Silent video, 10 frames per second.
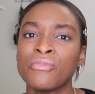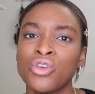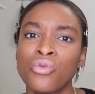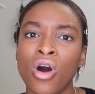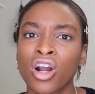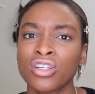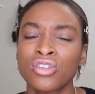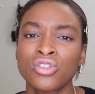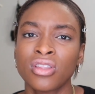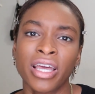you are
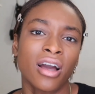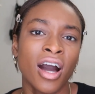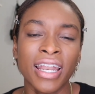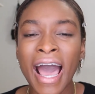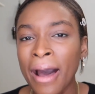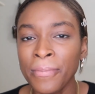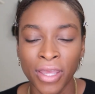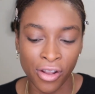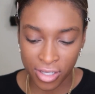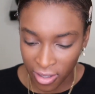like
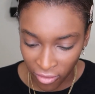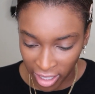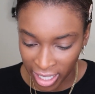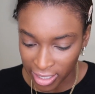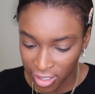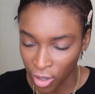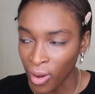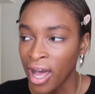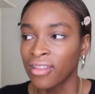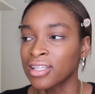unhappy or stuff like that.
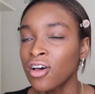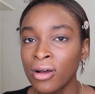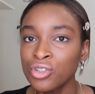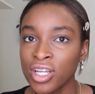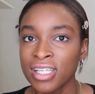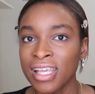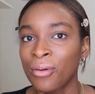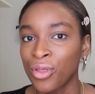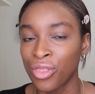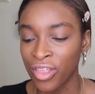So that's all I'm trying to say
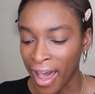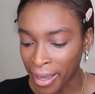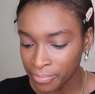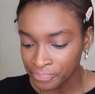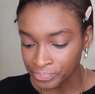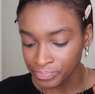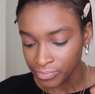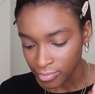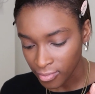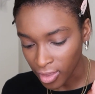with that.
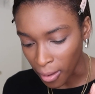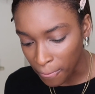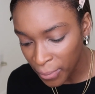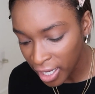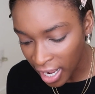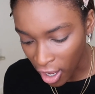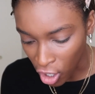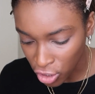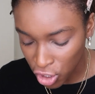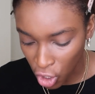But I
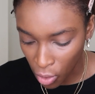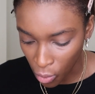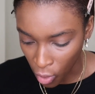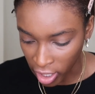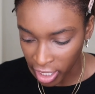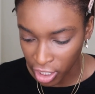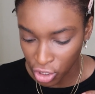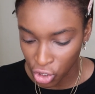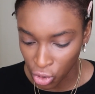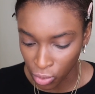also wanted
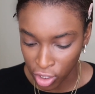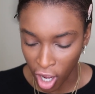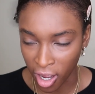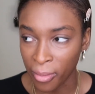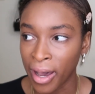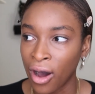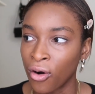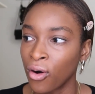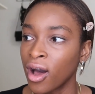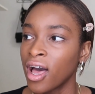to talk
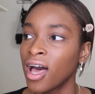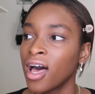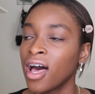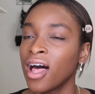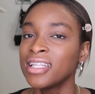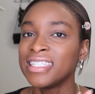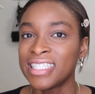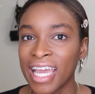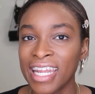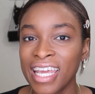about
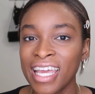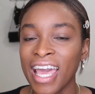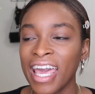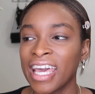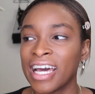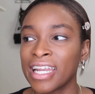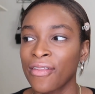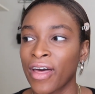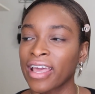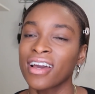dating and
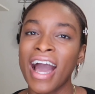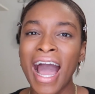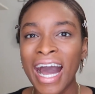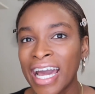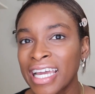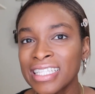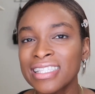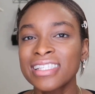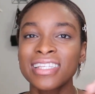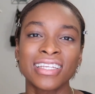like
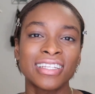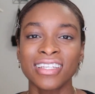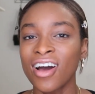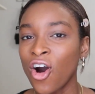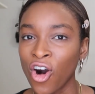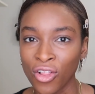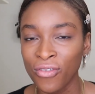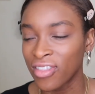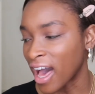heights and all of